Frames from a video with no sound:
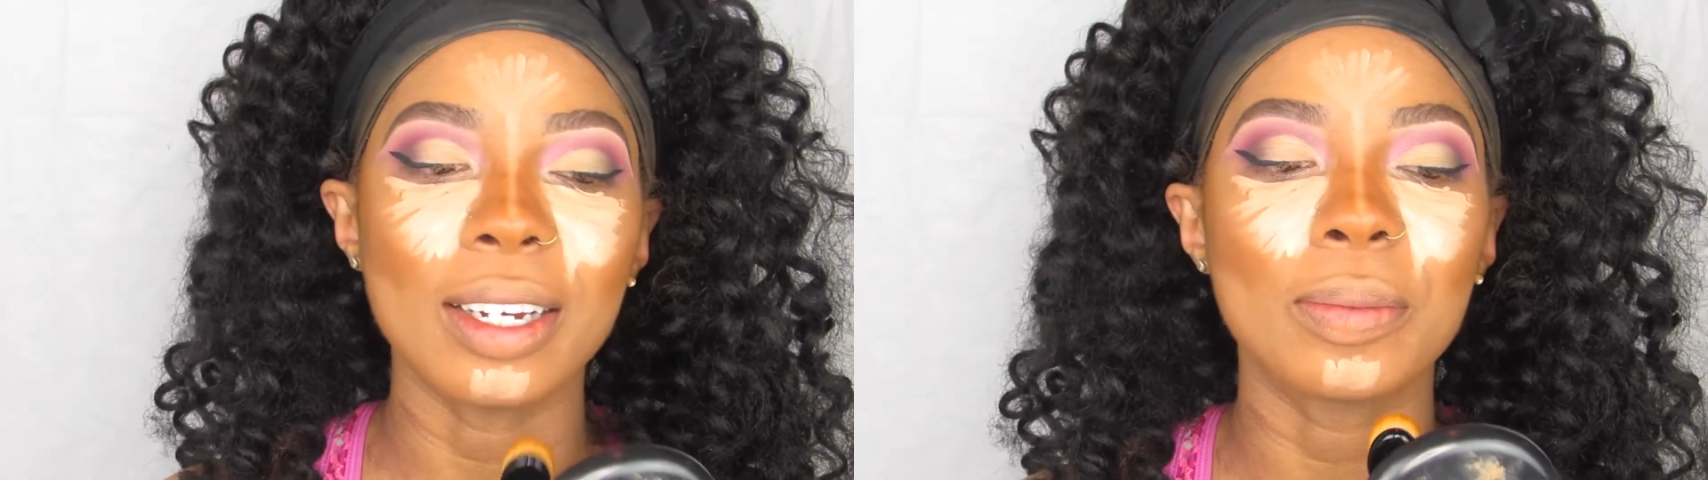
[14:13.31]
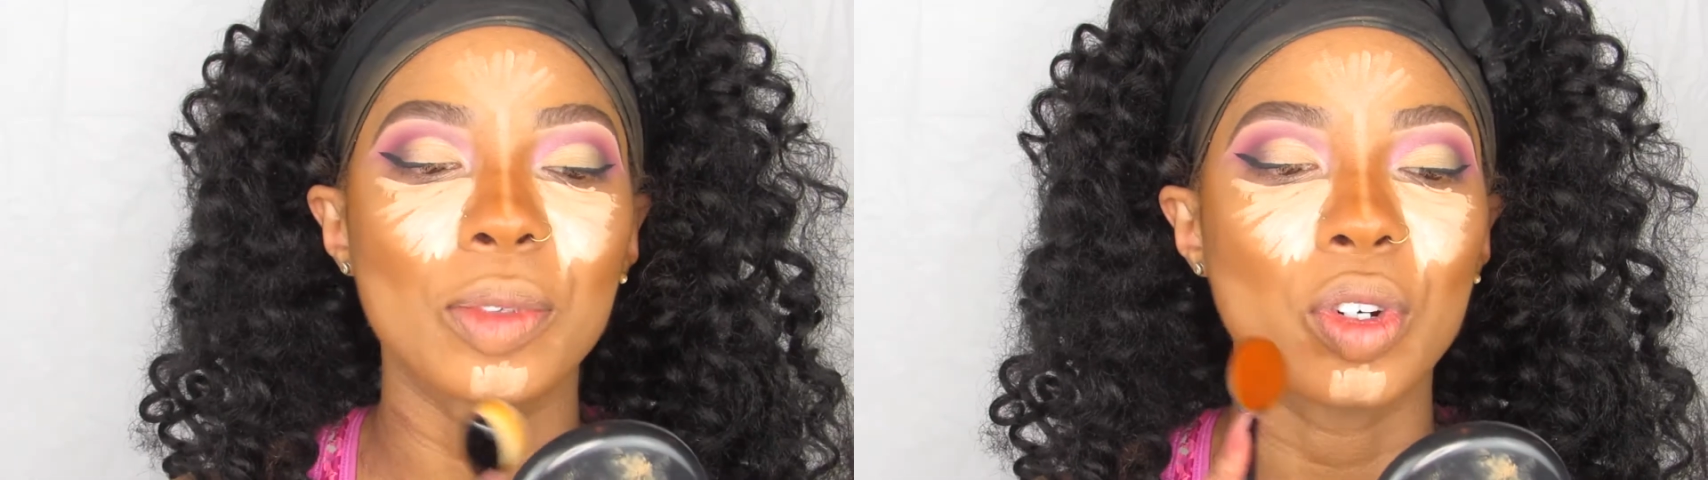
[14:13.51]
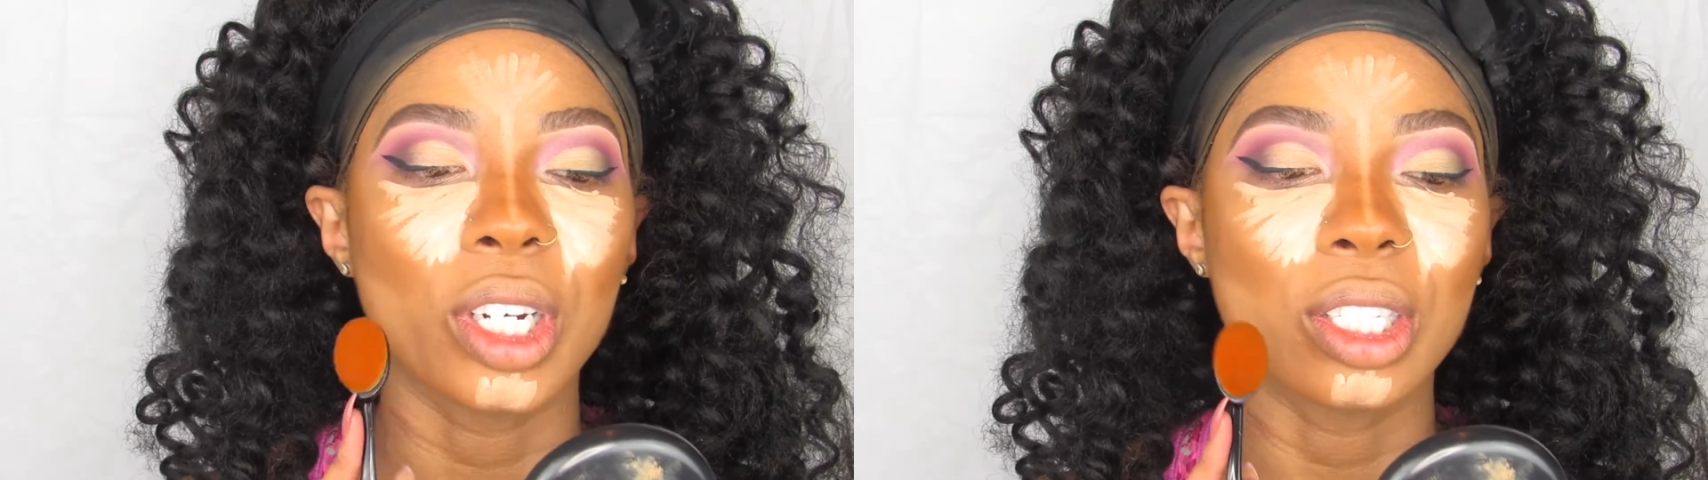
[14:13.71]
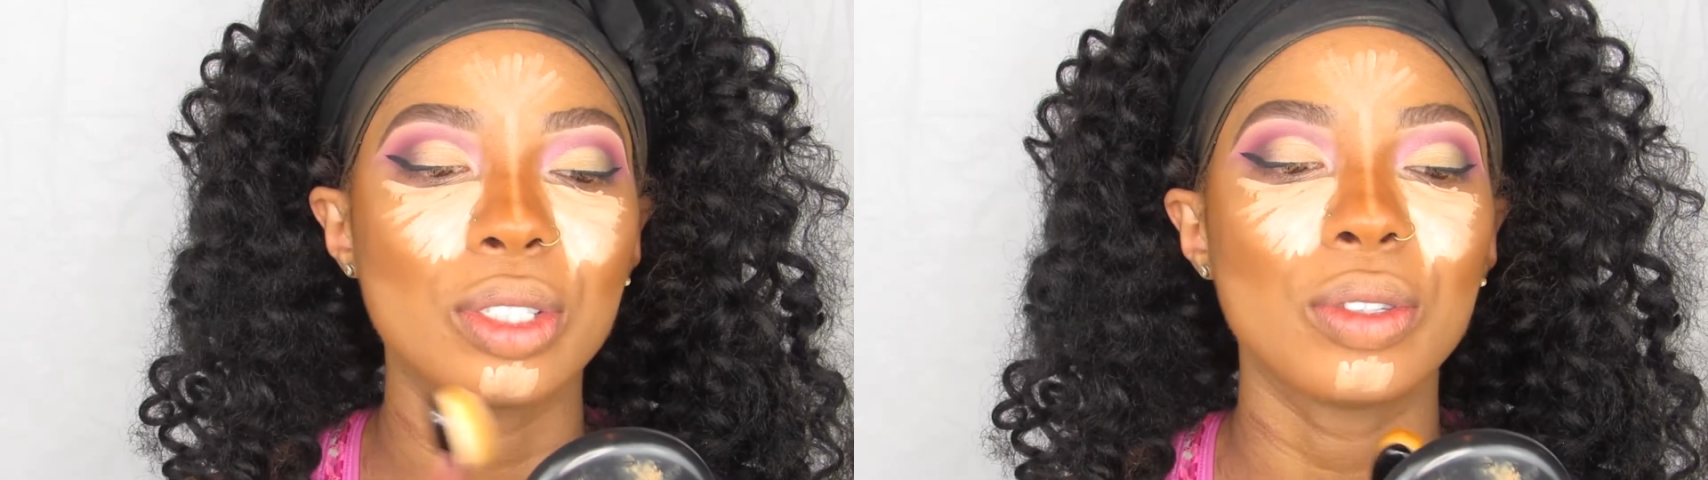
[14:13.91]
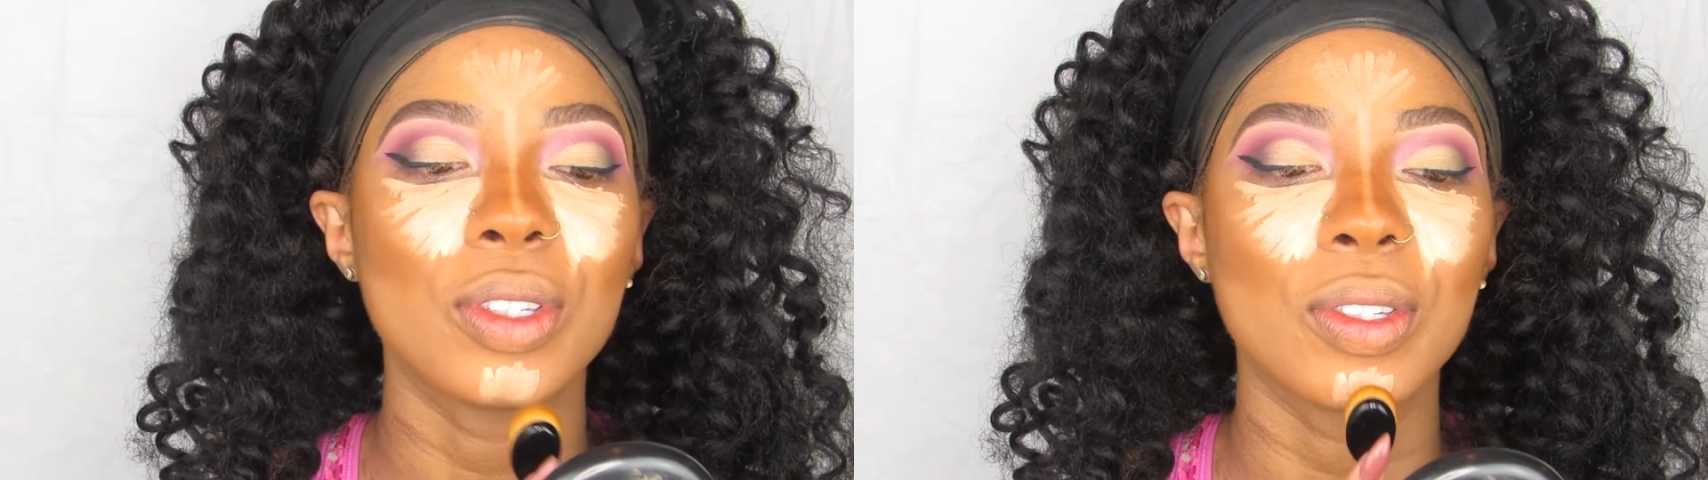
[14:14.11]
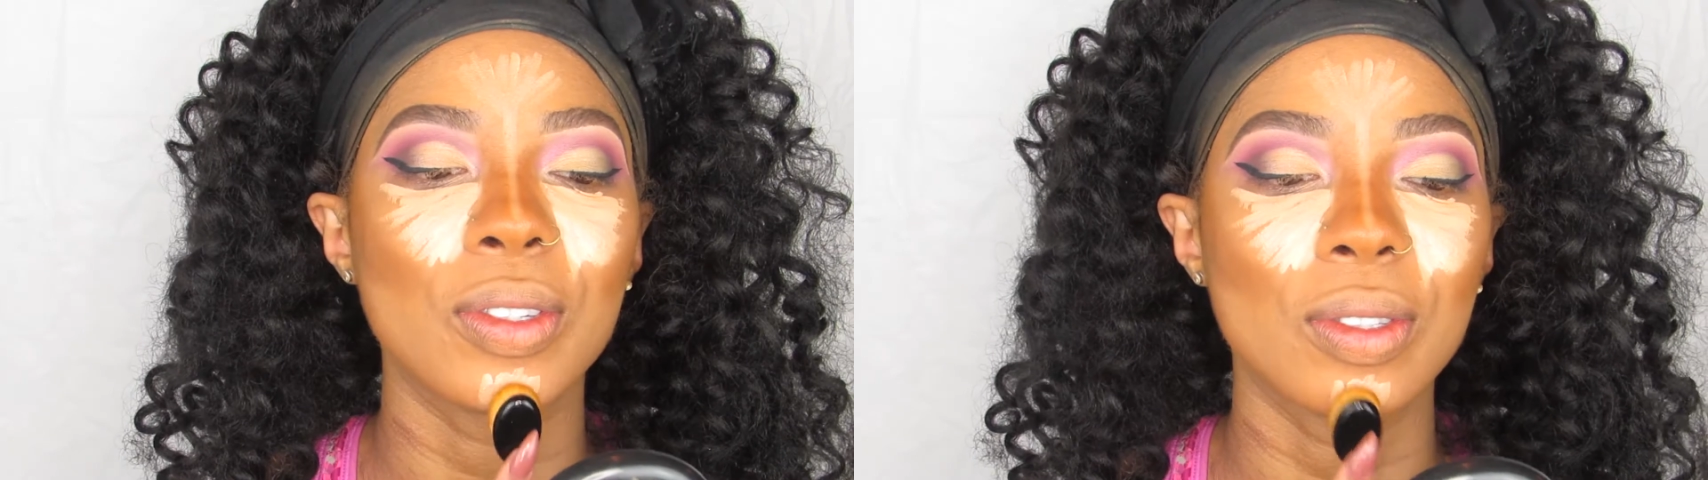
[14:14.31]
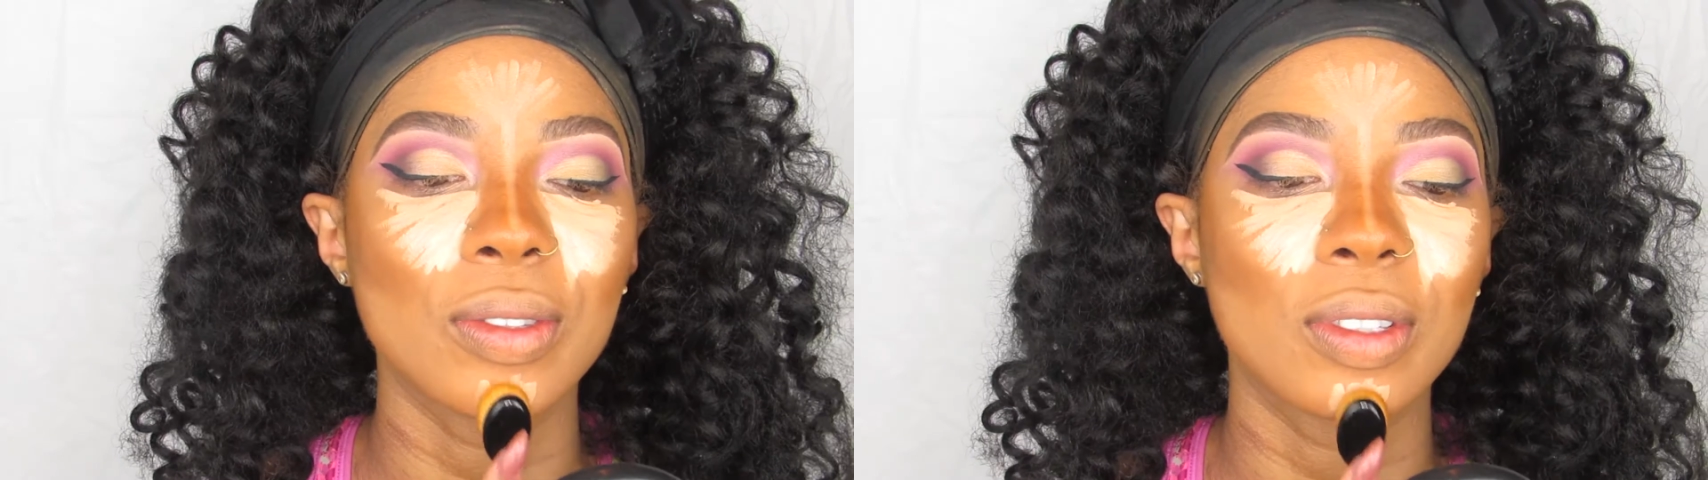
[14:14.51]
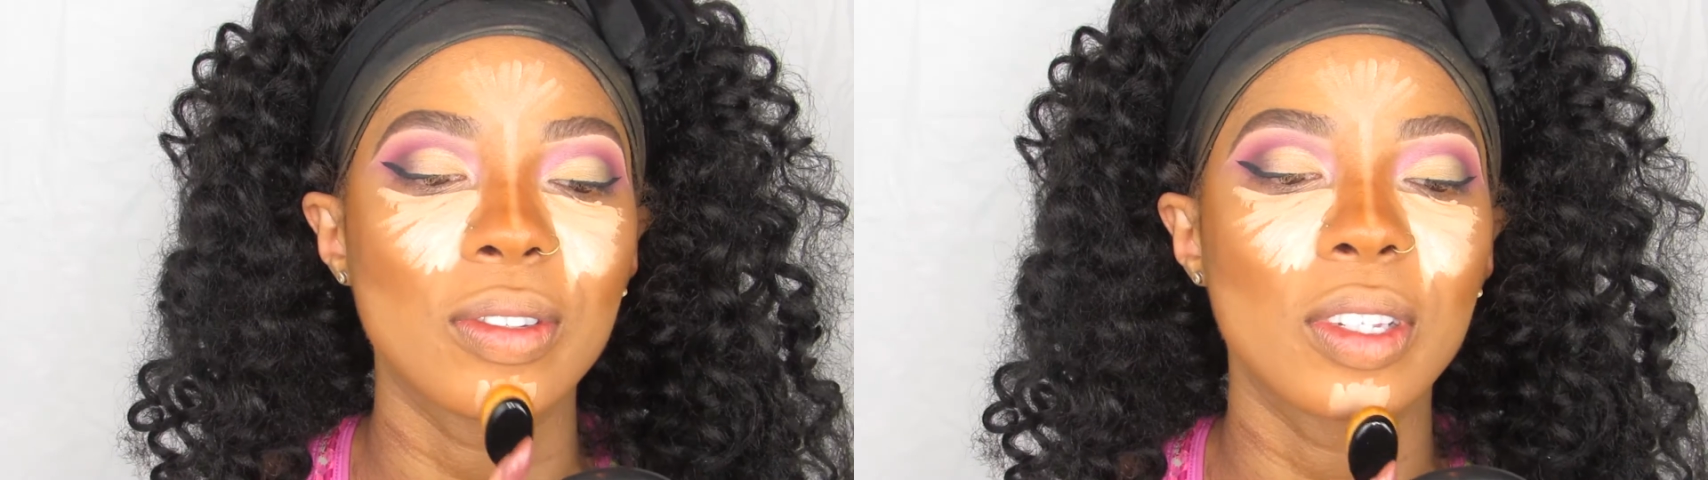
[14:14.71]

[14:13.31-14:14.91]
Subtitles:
I'm going to use